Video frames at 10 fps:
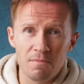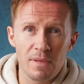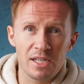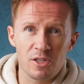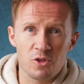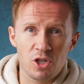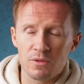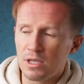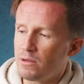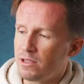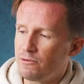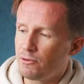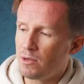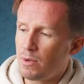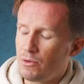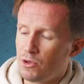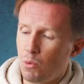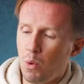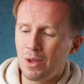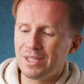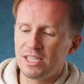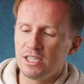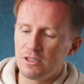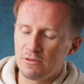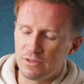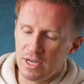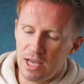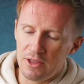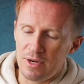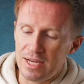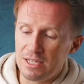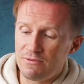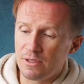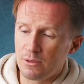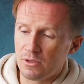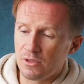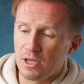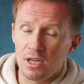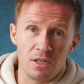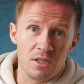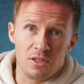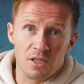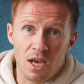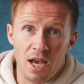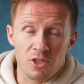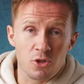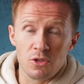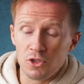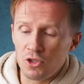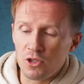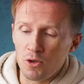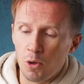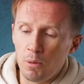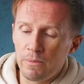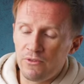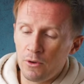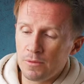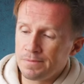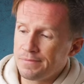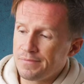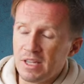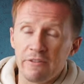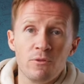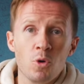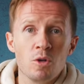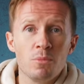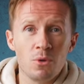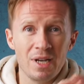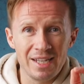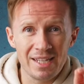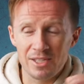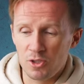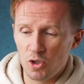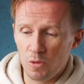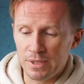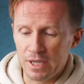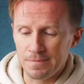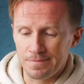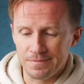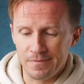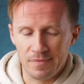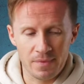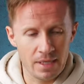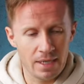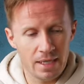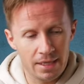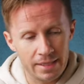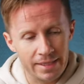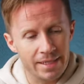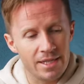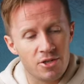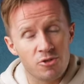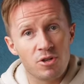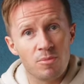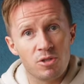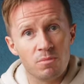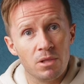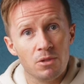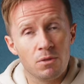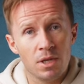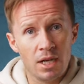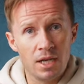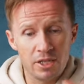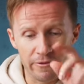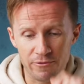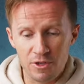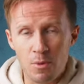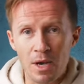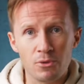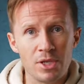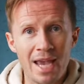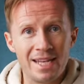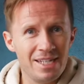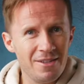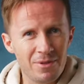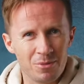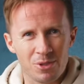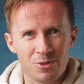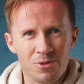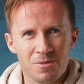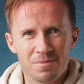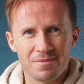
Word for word: Massive shout out to Freewell. The quality of their ND filters is as good as you could hope for. Affordable, gets the job done. Link in the description below to Freewell's ND filters.